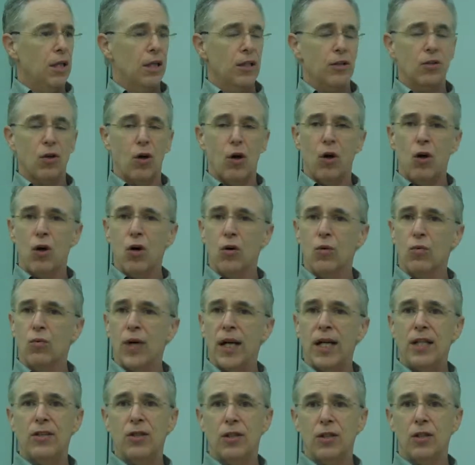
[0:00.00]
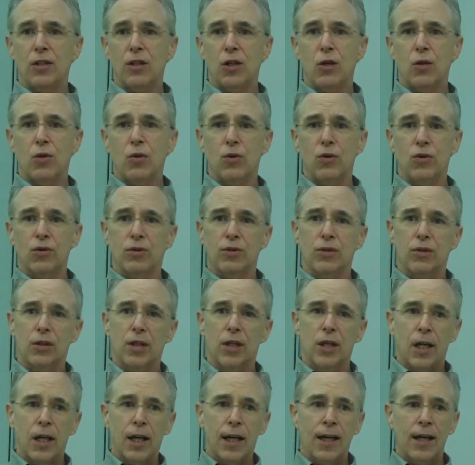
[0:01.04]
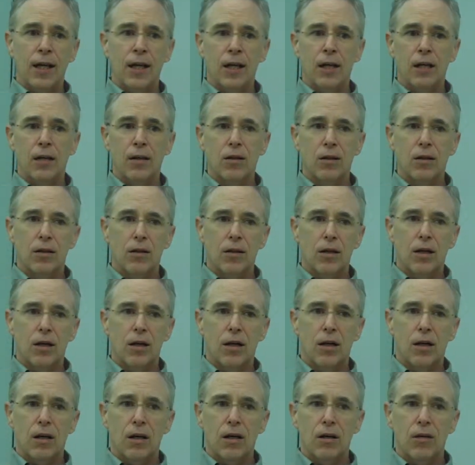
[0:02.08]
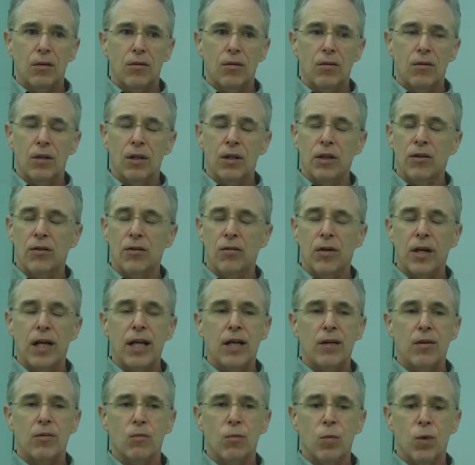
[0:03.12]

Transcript: It's all reds and golds. And what a great,